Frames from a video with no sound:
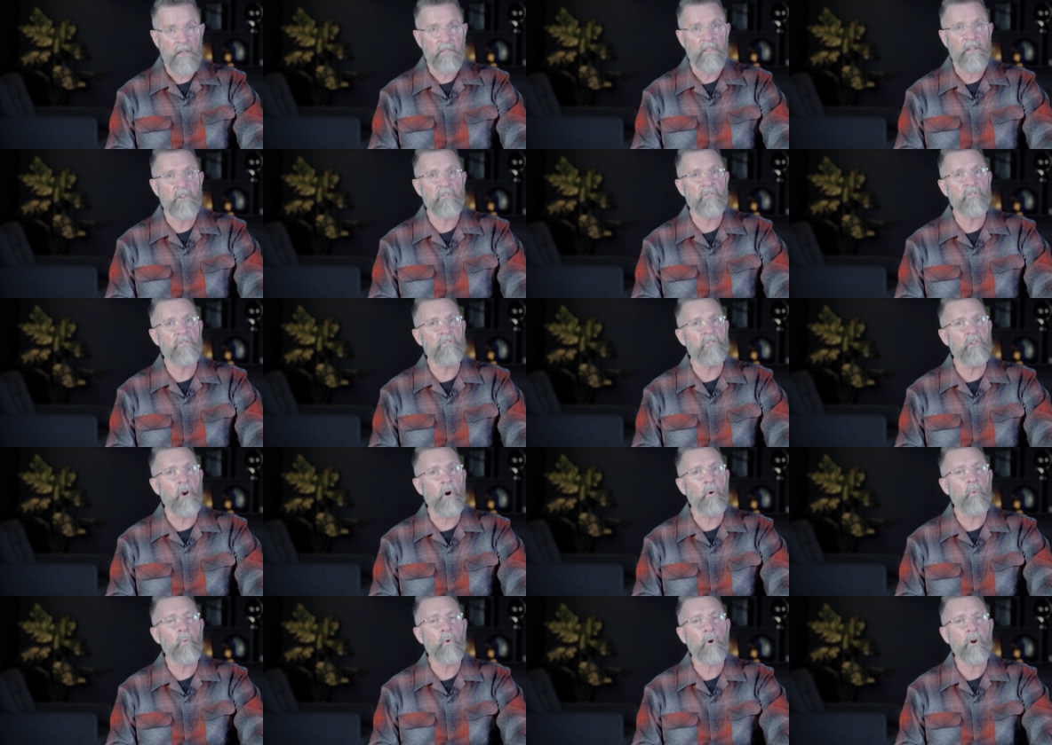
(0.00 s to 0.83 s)
They just
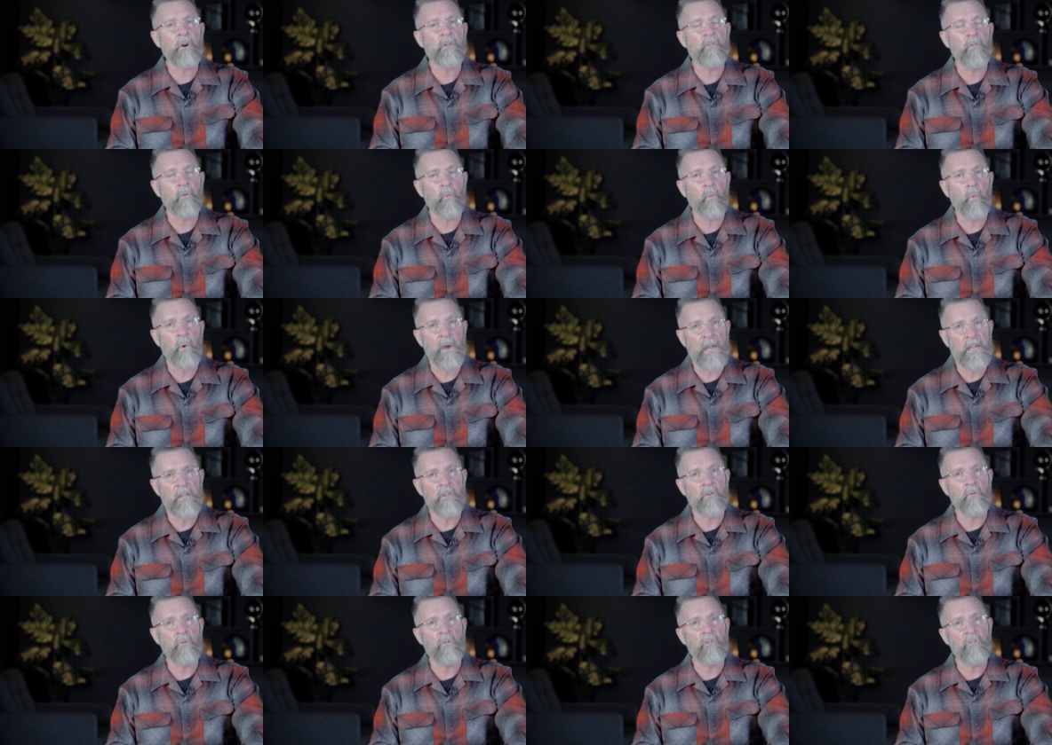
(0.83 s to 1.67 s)
don't work the way
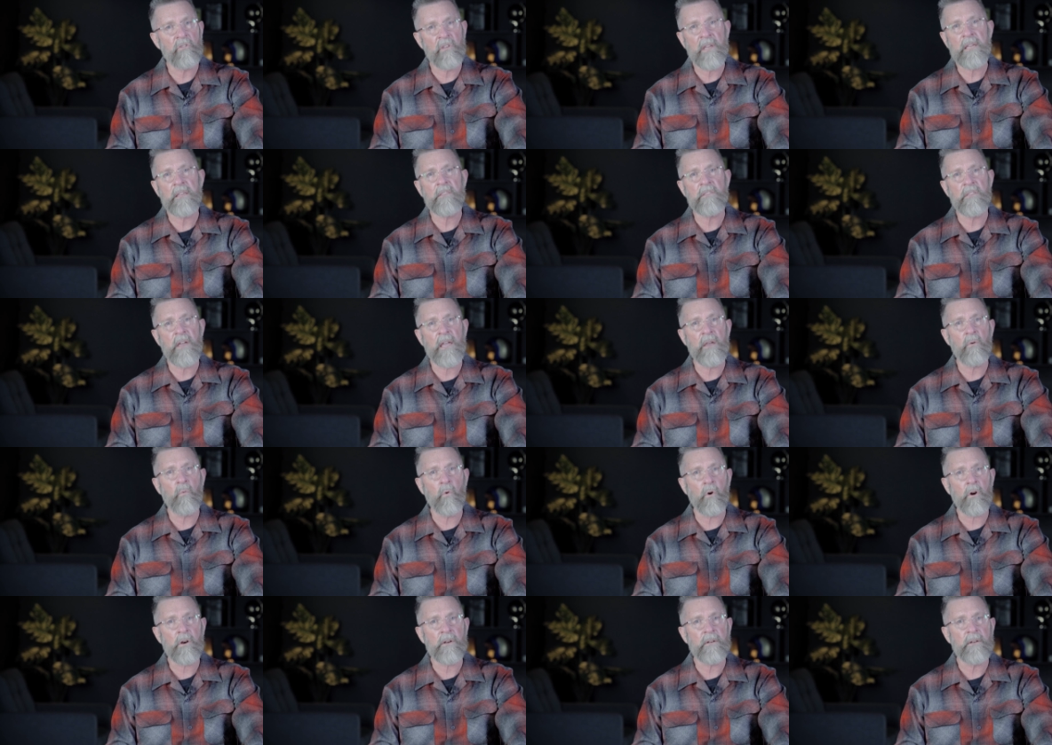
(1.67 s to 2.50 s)
you think they
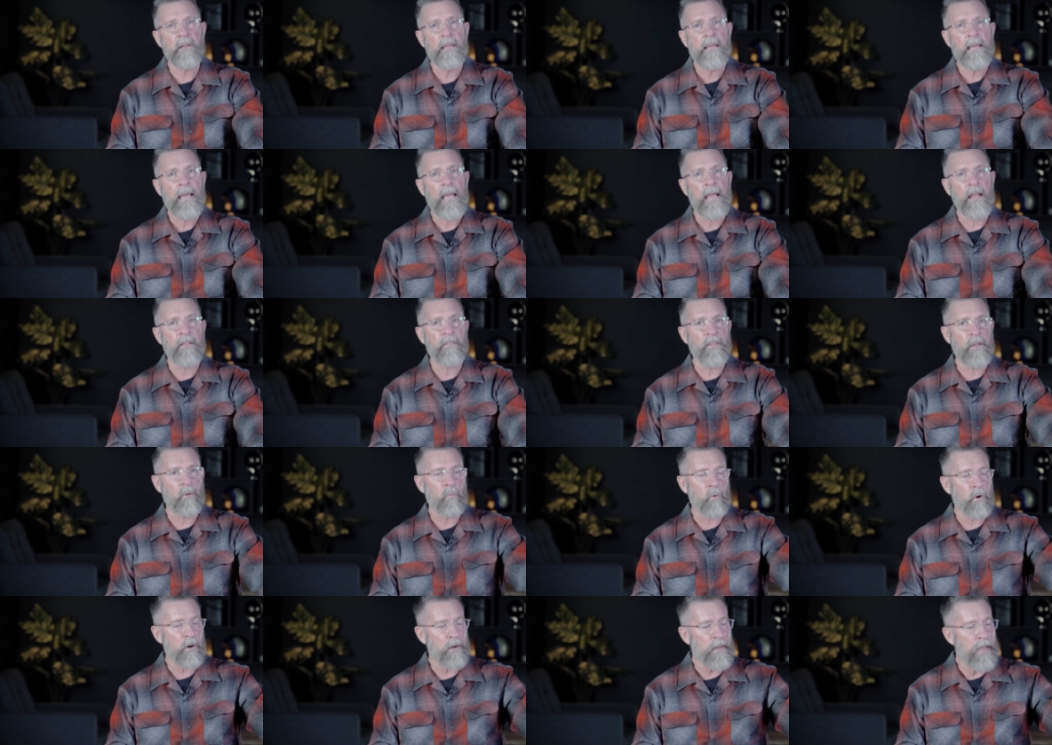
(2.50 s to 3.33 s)
worked, and
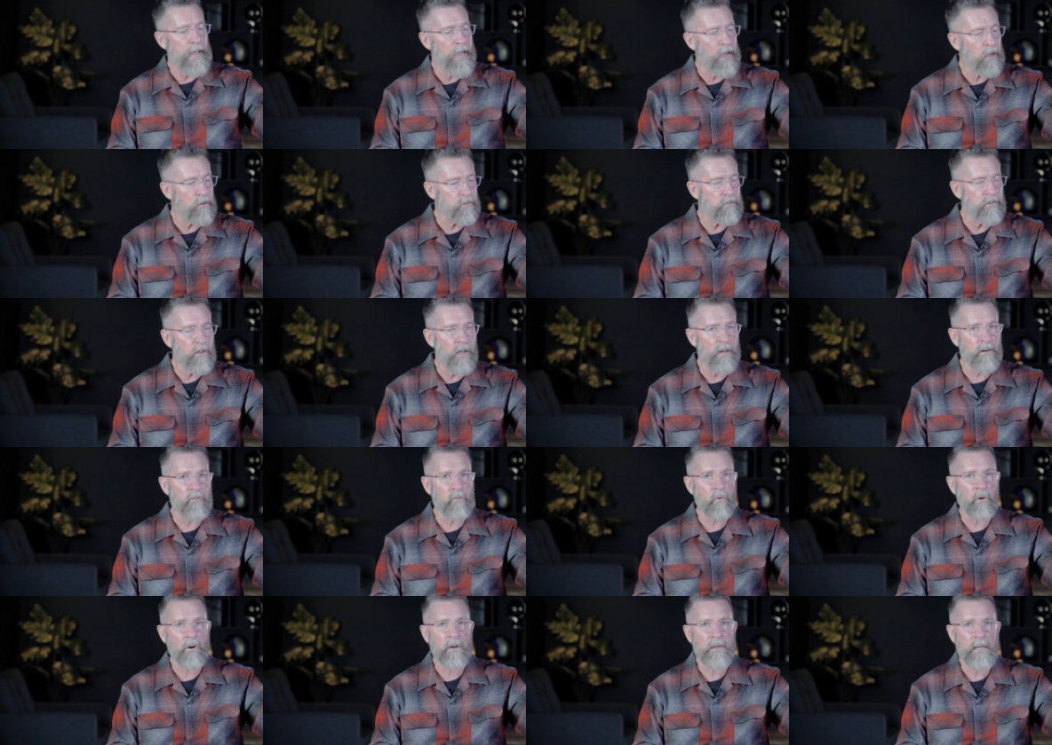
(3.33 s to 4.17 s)
they work outside
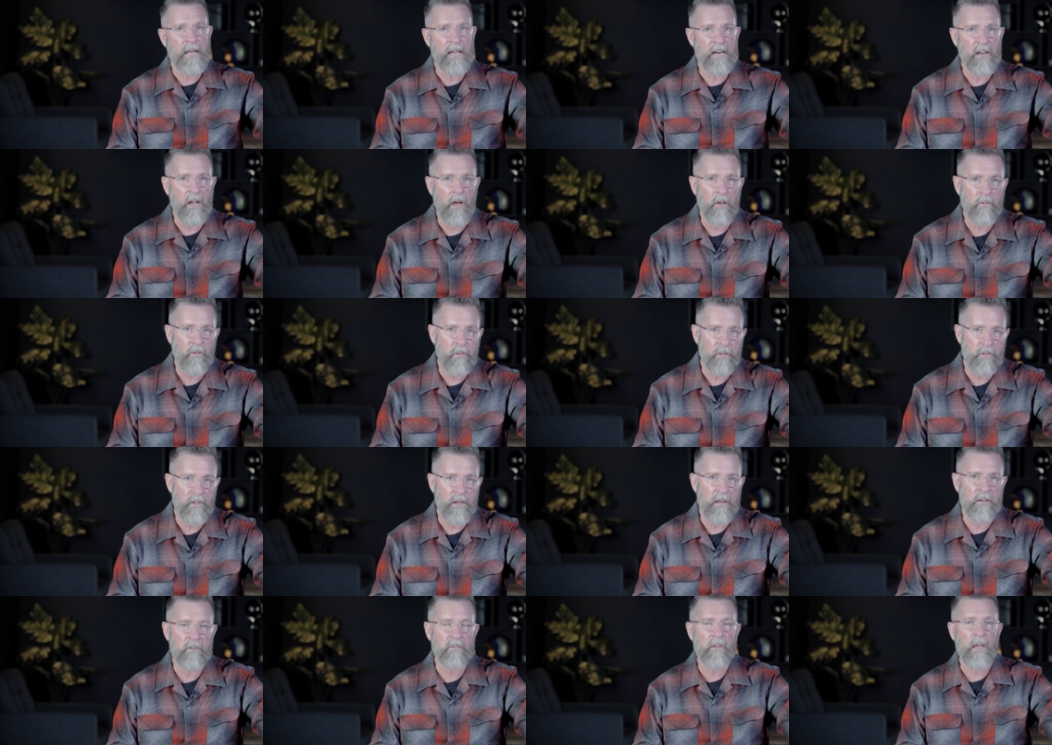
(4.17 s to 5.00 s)
of work at other
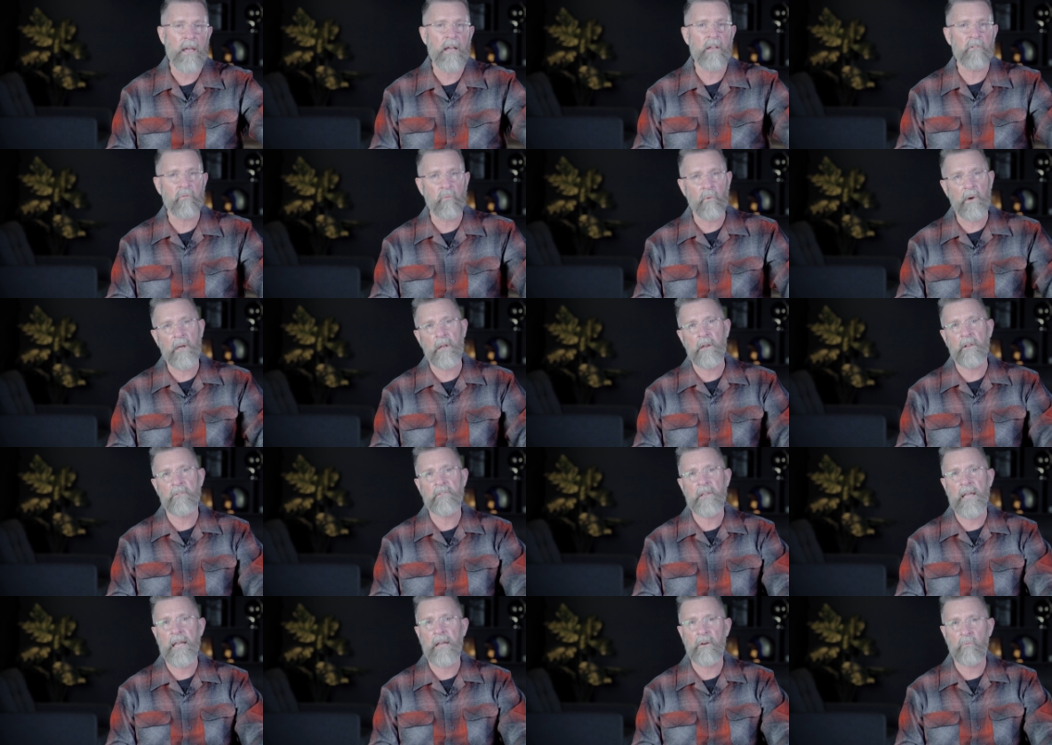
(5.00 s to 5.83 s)
things as well
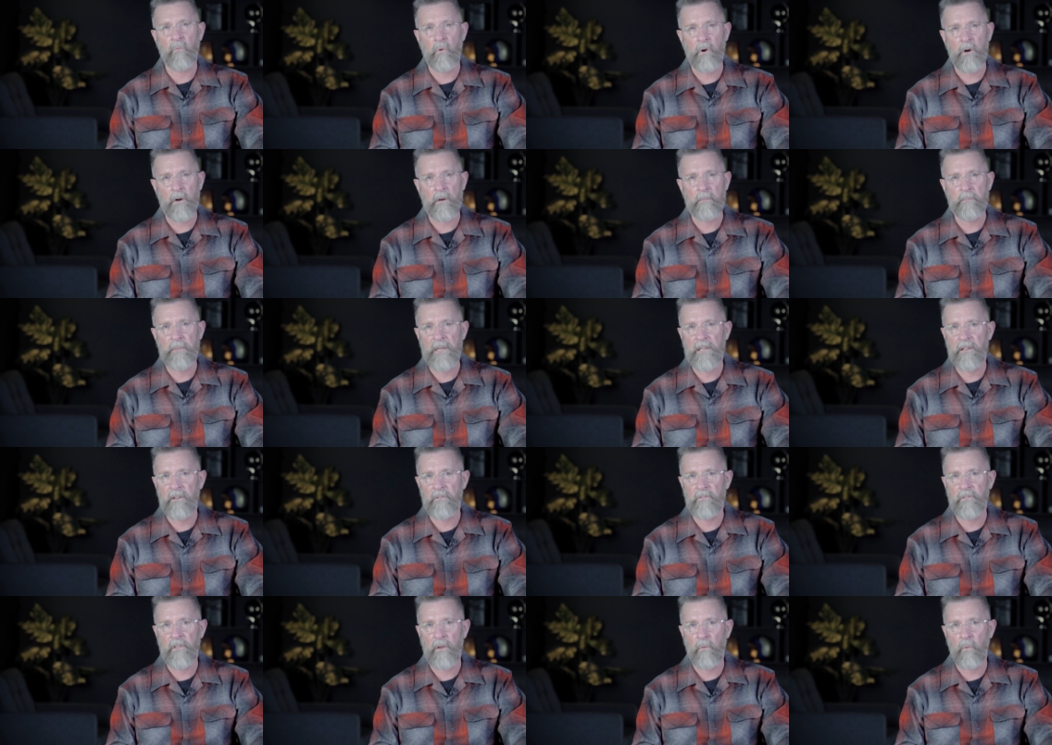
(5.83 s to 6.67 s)
as at work
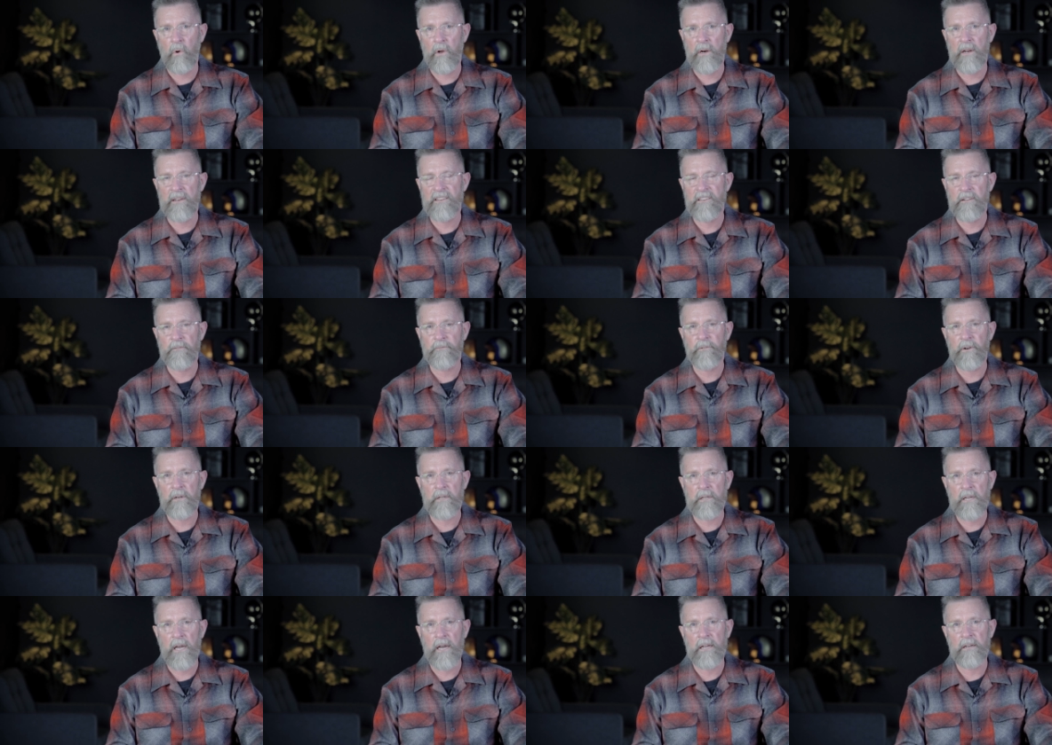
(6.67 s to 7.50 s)
because they want a
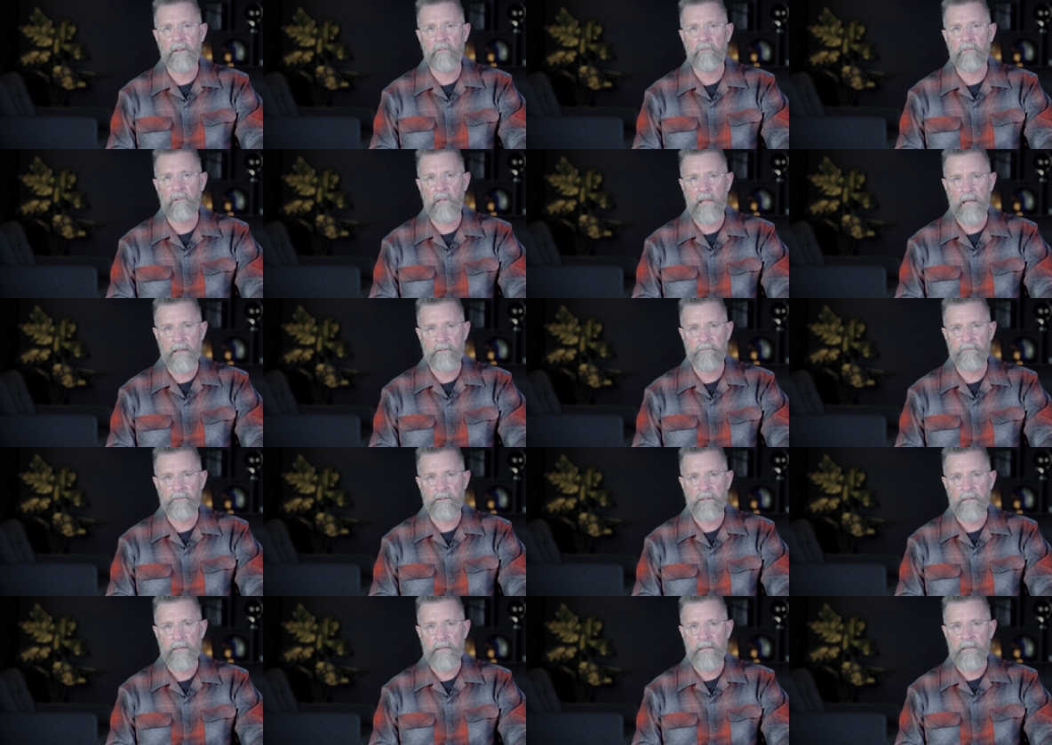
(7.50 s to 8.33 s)
different kind of
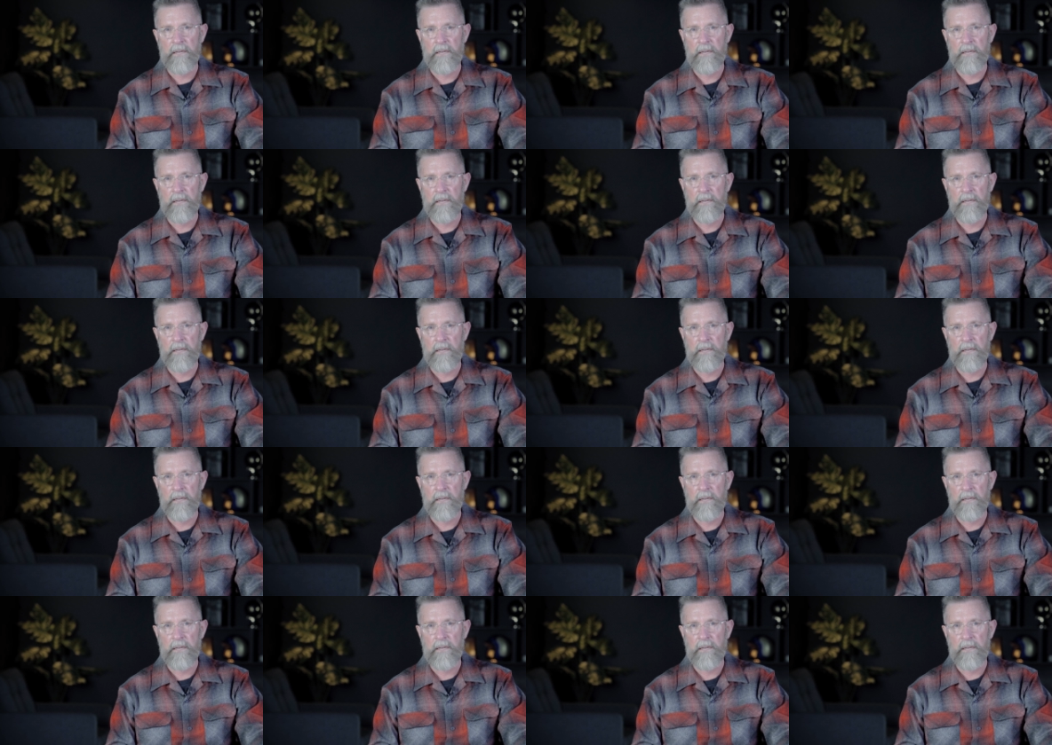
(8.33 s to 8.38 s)
life.